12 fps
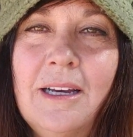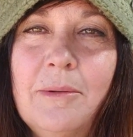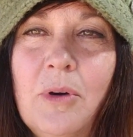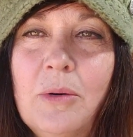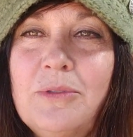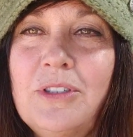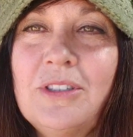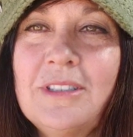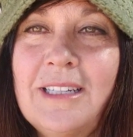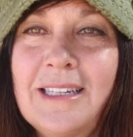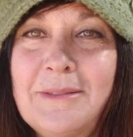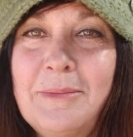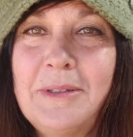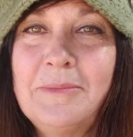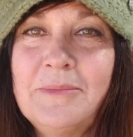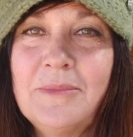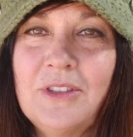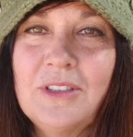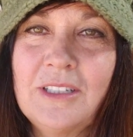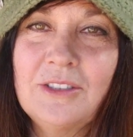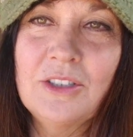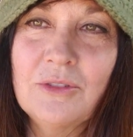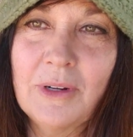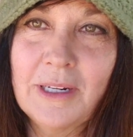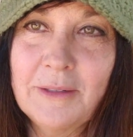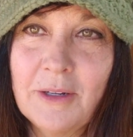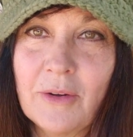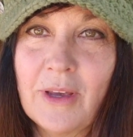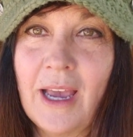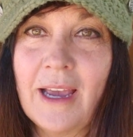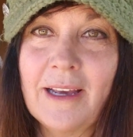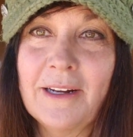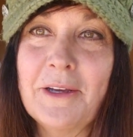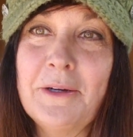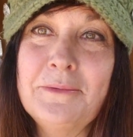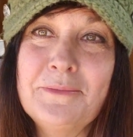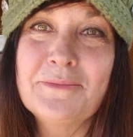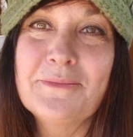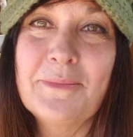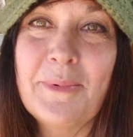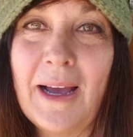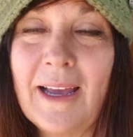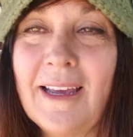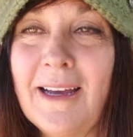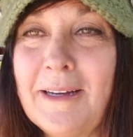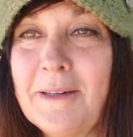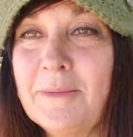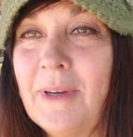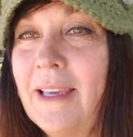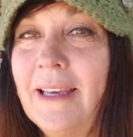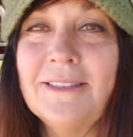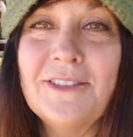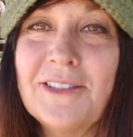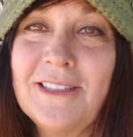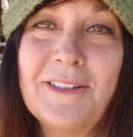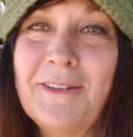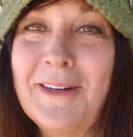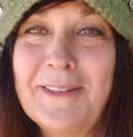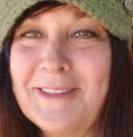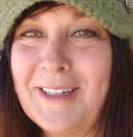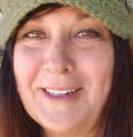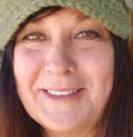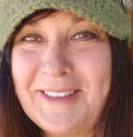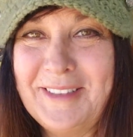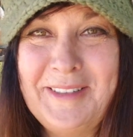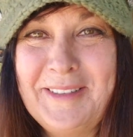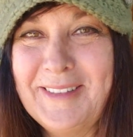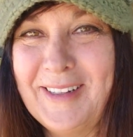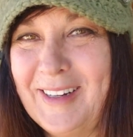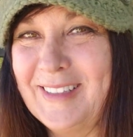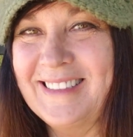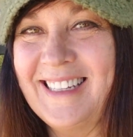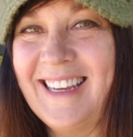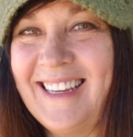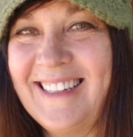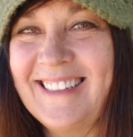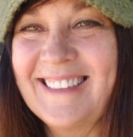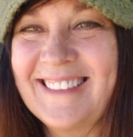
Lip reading: Oh, she just texted me. She said she's ready. Okay, I gotta go. Bye. I can't just sit around and talk to you all day.